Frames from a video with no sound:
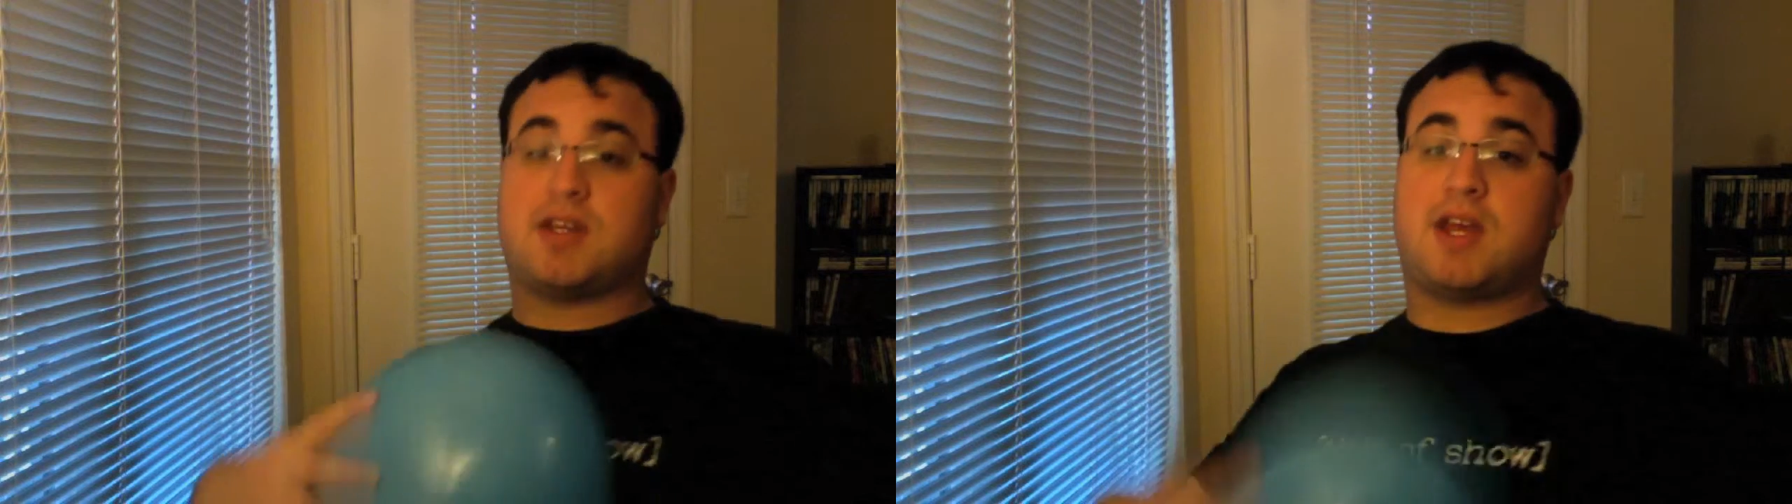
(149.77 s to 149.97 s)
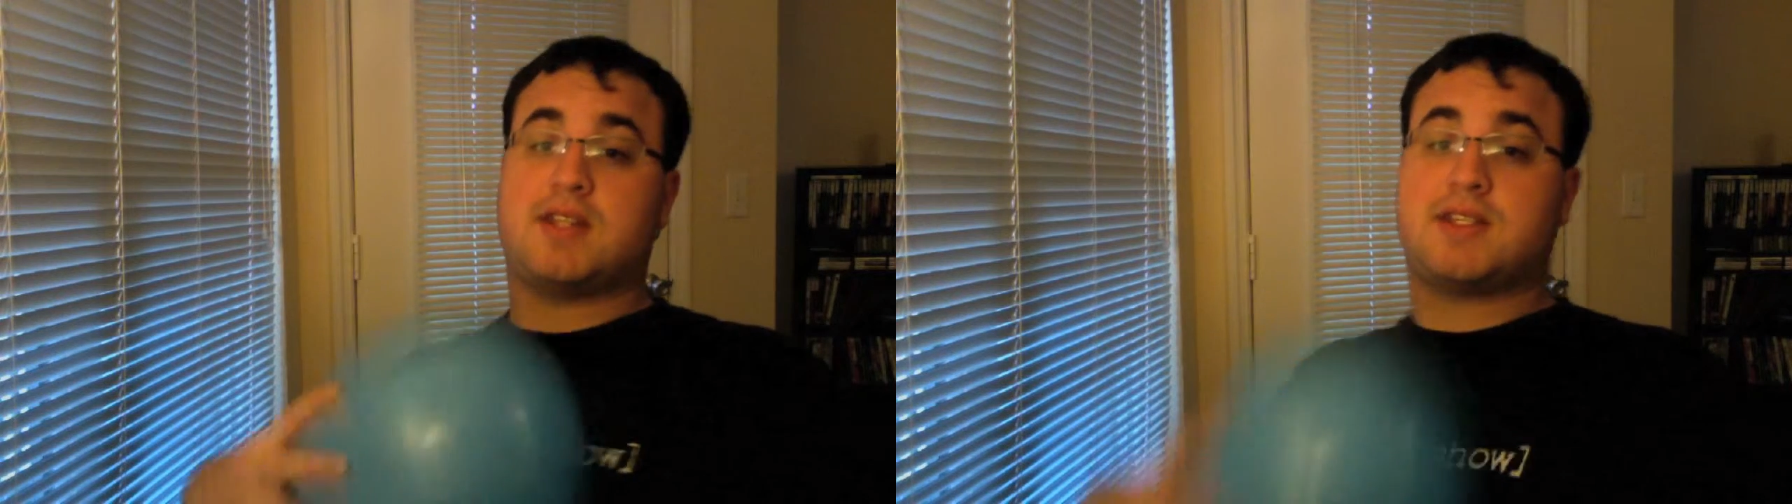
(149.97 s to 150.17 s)

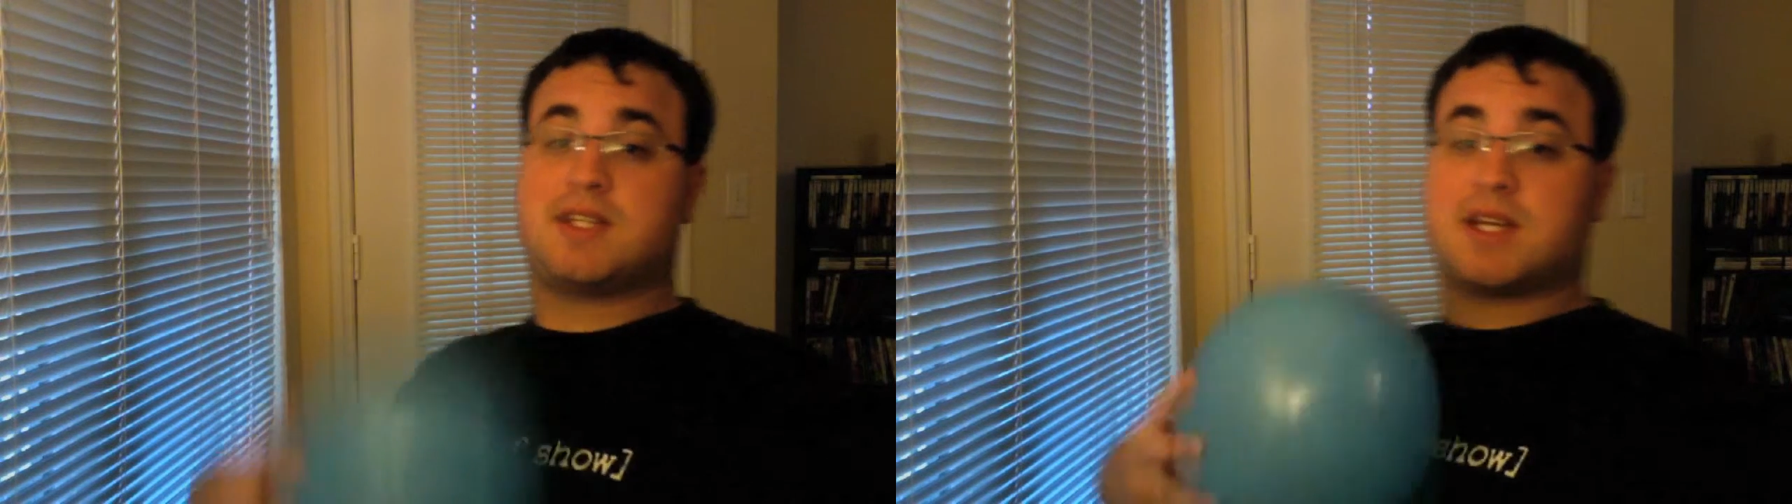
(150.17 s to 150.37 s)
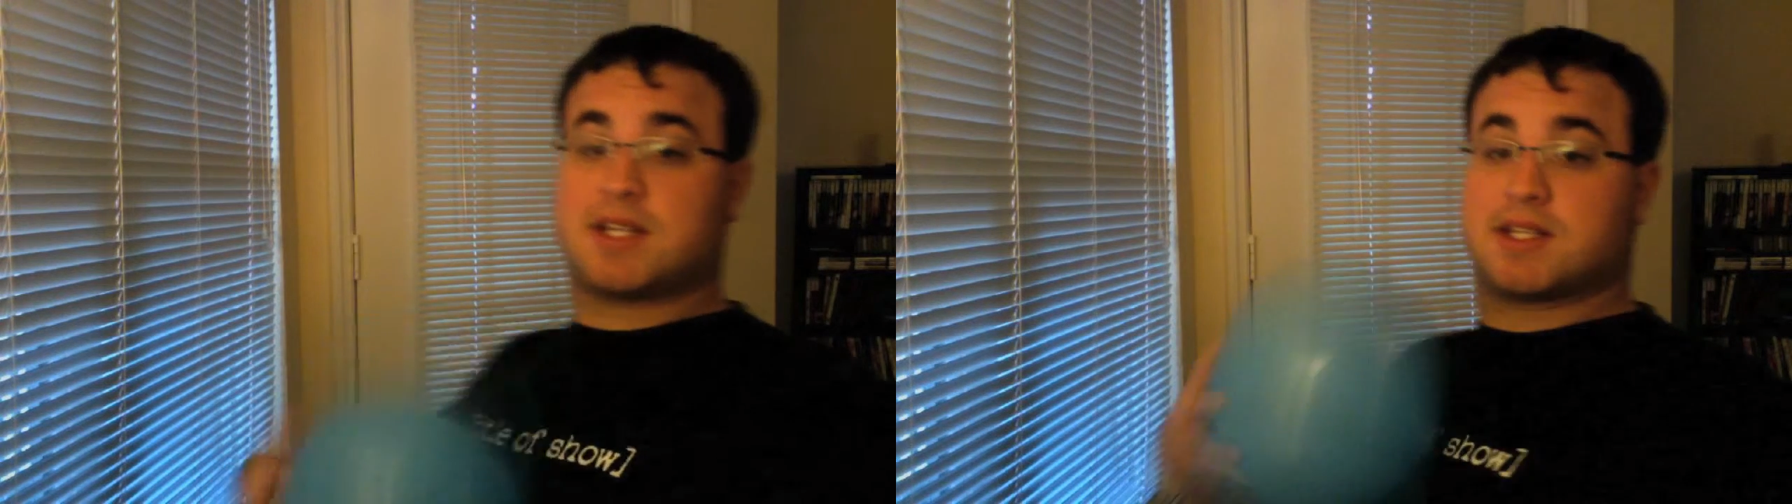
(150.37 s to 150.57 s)
and
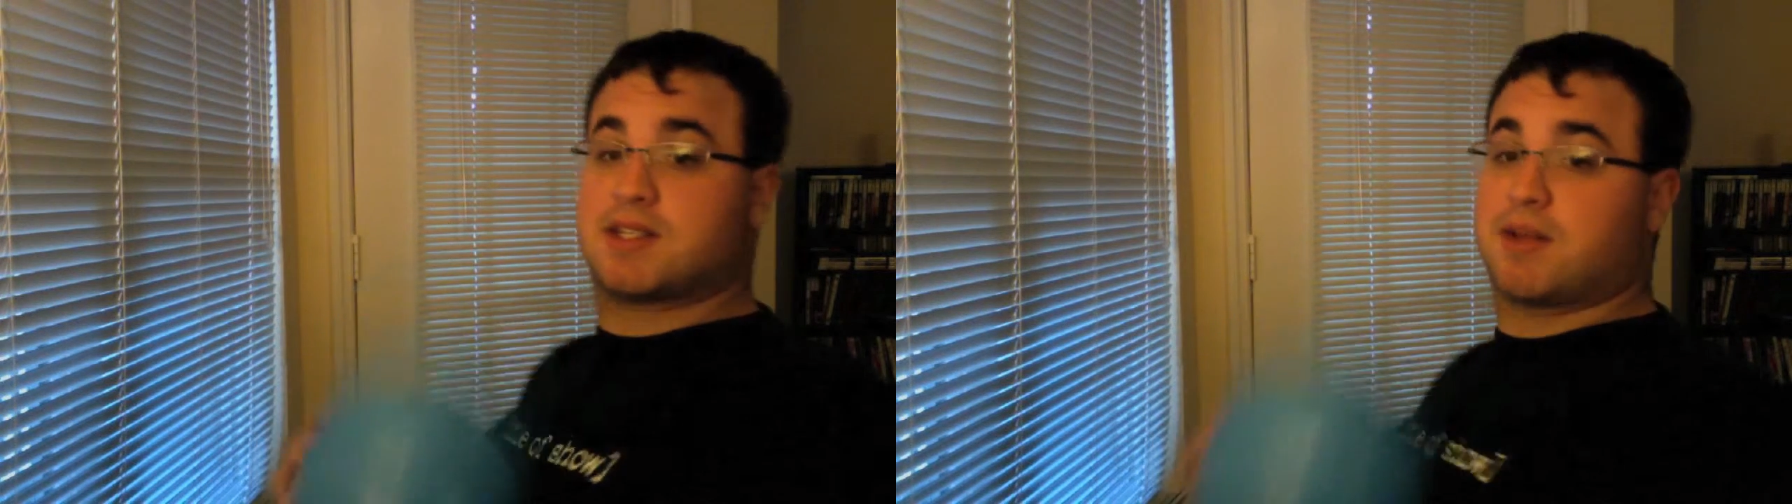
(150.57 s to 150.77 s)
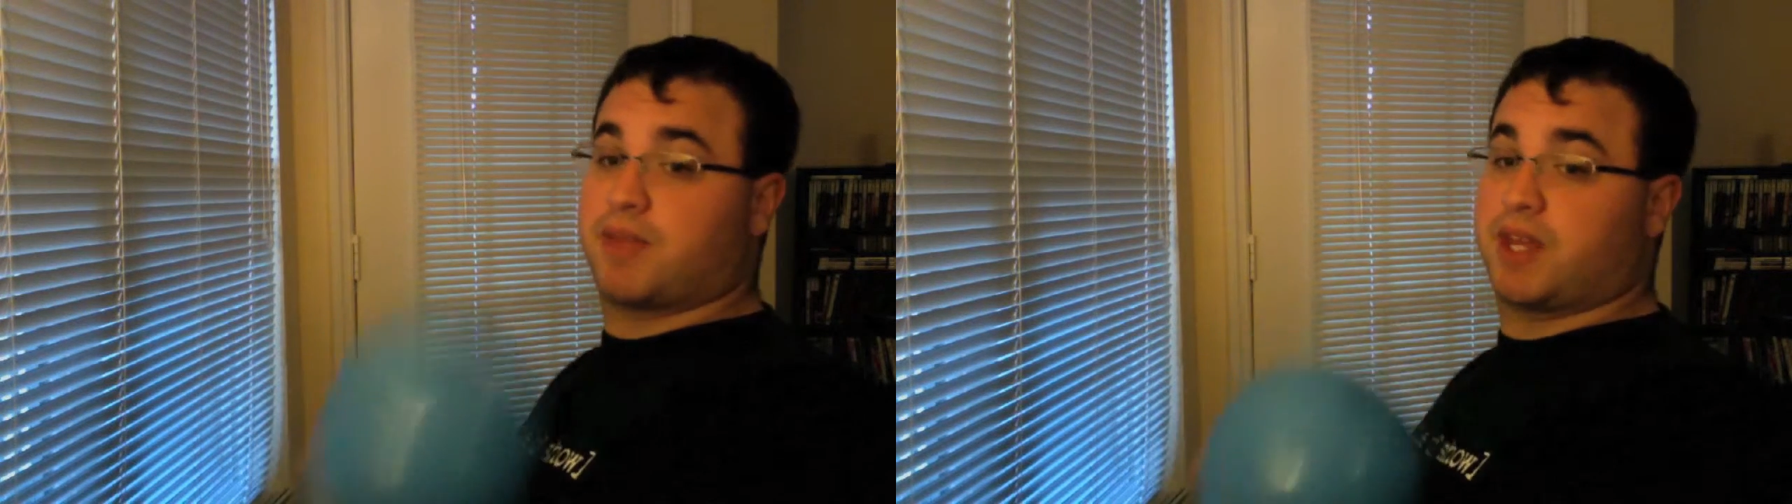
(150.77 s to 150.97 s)
stick it to
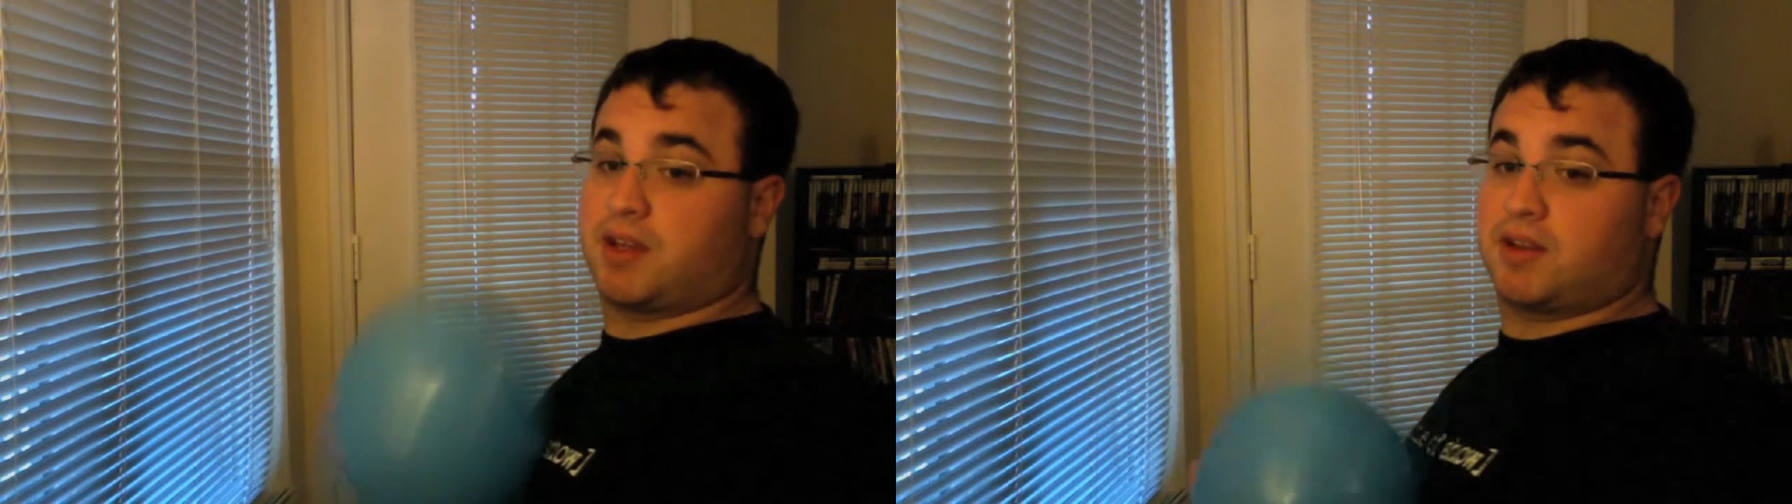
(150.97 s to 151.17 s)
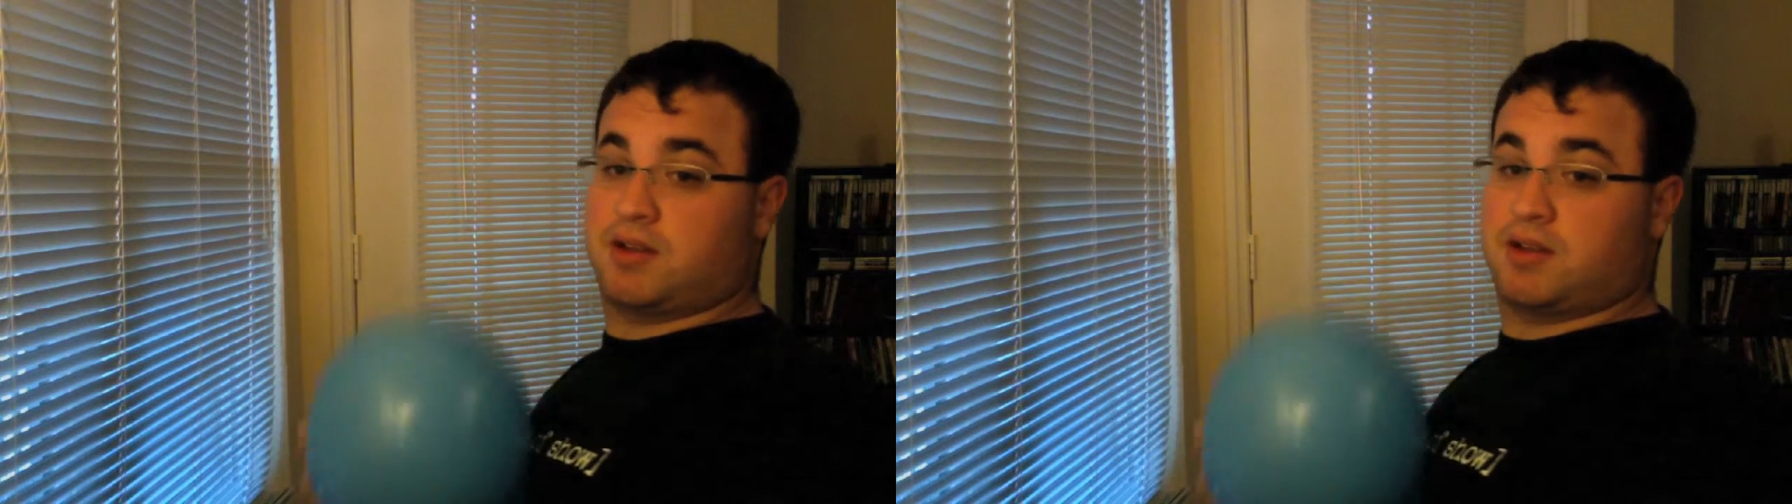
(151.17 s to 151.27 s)
something